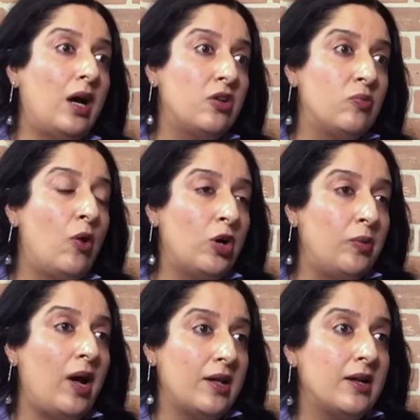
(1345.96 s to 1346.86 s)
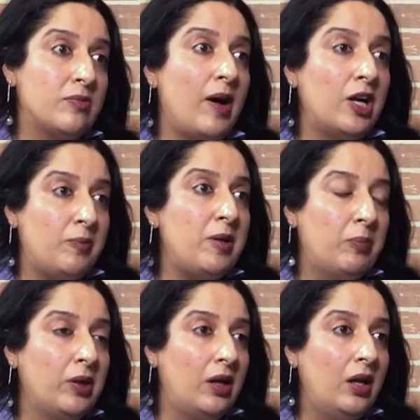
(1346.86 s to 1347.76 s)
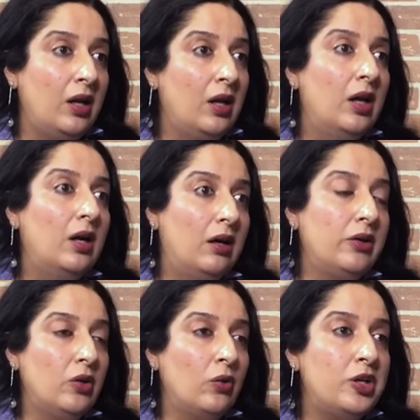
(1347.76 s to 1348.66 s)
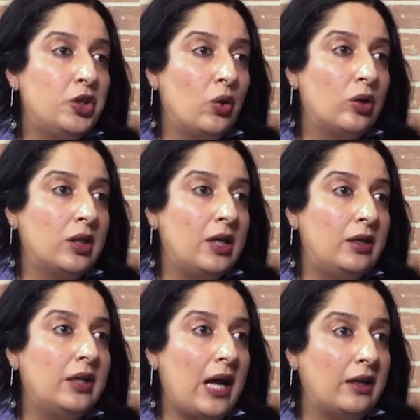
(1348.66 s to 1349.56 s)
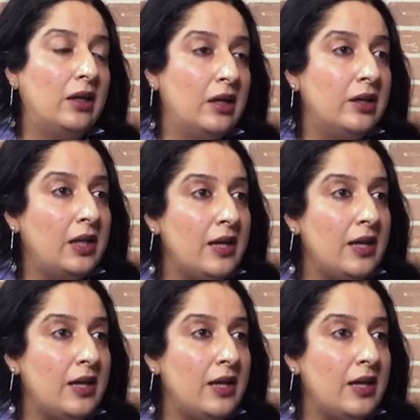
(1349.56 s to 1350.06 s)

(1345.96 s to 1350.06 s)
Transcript: our smart, our smart people, hmm. uh, you know, ensured that that actor learnt a